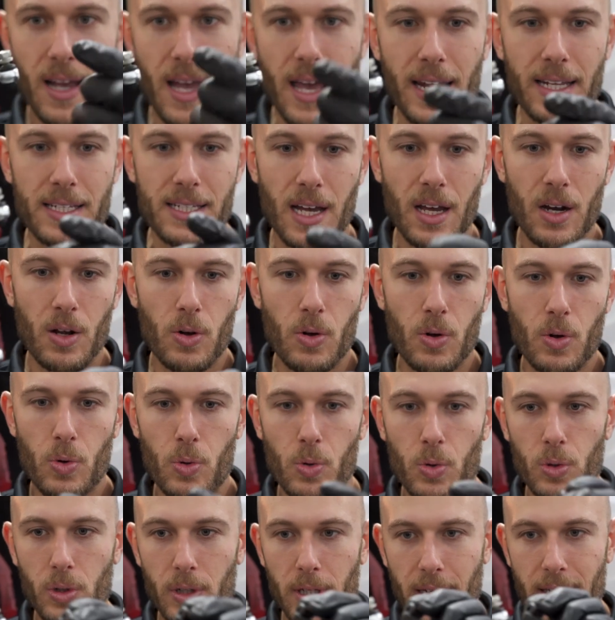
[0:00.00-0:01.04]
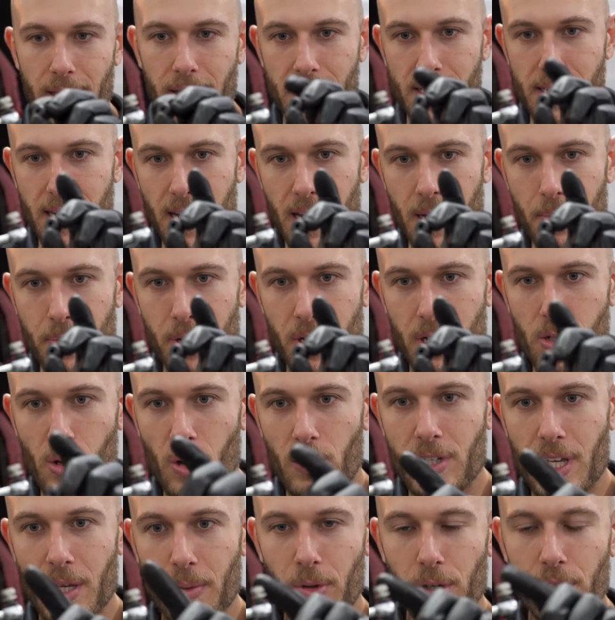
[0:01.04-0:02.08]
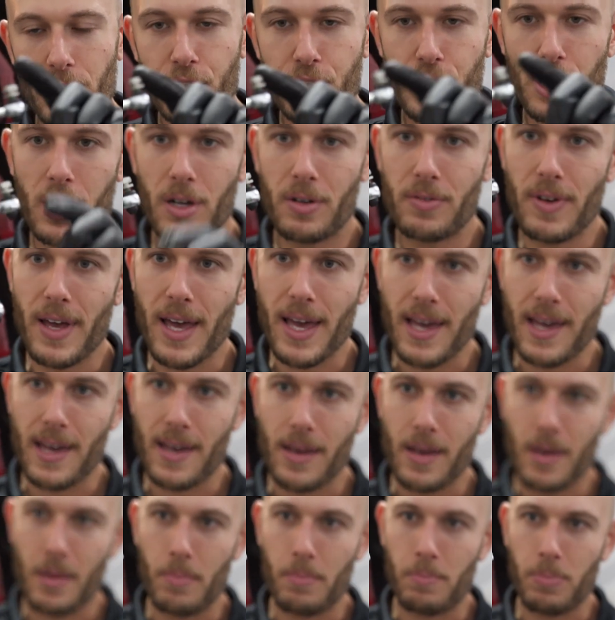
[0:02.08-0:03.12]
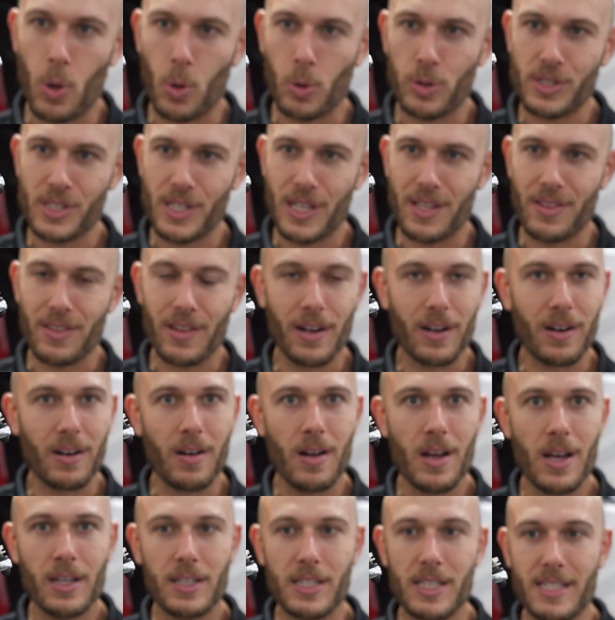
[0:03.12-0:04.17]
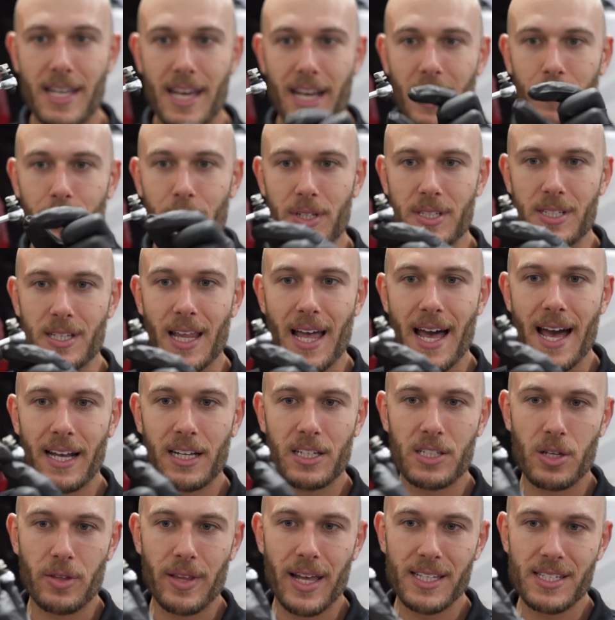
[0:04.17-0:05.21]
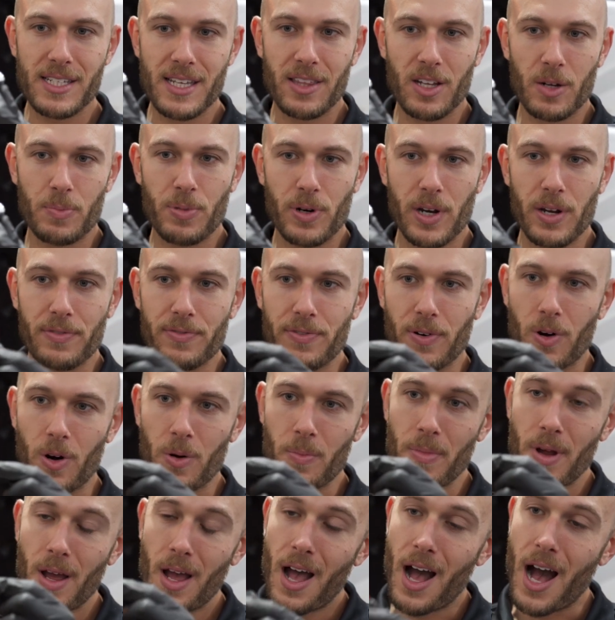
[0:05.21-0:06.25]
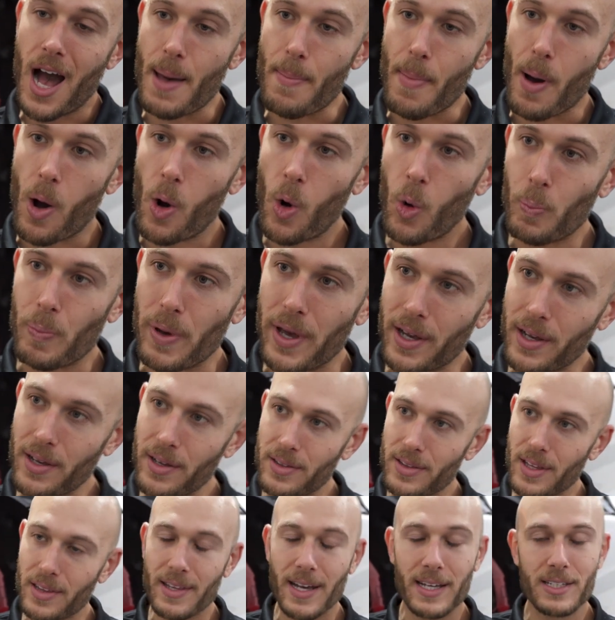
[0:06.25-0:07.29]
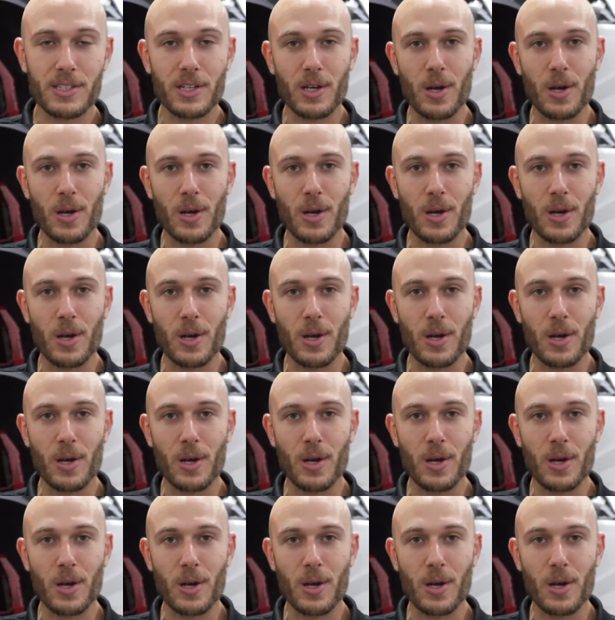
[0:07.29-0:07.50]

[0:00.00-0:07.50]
and it's got a hole in the tip, so I was able to shove a bolt in there to take up the slack. So that's in there pretty firm. I'm hoping that that's